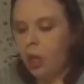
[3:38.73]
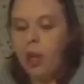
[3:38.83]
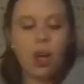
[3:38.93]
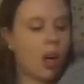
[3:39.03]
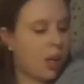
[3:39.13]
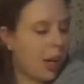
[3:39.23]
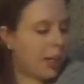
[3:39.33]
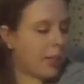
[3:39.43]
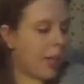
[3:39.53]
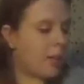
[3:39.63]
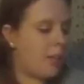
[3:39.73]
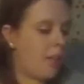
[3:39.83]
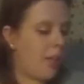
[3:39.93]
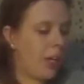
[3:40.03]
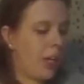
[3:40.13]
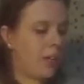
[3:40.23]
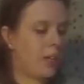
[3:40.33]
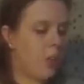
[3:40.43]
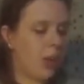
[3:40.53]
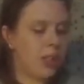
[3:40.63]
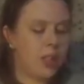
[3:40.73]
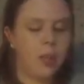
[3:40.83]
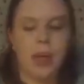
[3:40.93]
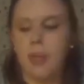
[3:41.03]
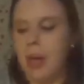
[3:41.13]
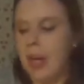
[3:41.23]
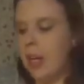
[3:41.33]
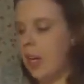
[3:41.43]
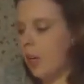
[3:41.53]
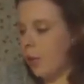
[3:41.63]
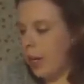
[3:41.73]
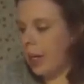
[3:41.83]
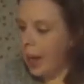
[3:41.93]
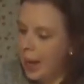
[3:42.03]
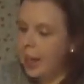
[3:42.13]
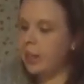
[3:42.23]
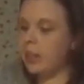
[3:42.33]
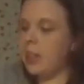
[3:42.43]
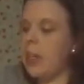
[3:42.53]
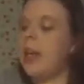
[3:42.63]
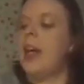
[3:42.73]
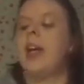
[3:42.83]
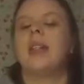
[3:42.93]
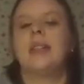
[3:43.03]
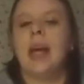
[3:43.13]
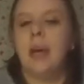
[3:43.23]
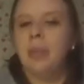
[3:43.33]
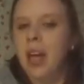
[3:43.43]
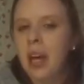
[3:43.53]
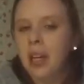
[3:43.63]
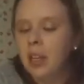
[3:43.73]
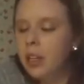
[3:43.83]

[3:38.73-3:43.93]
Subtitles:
Our next activity is going to be making green eggs. Same thing.